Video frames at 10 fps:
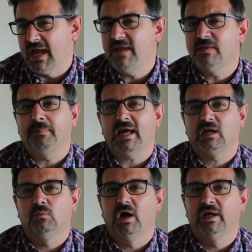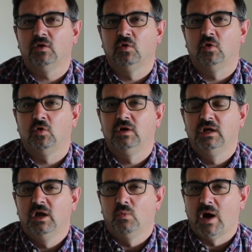either black and white or
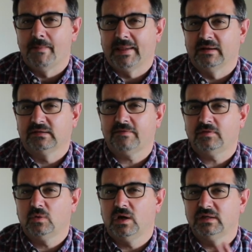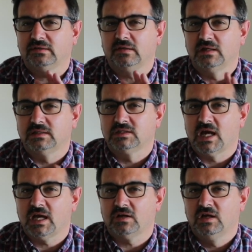white balance, haven't quite decided yet.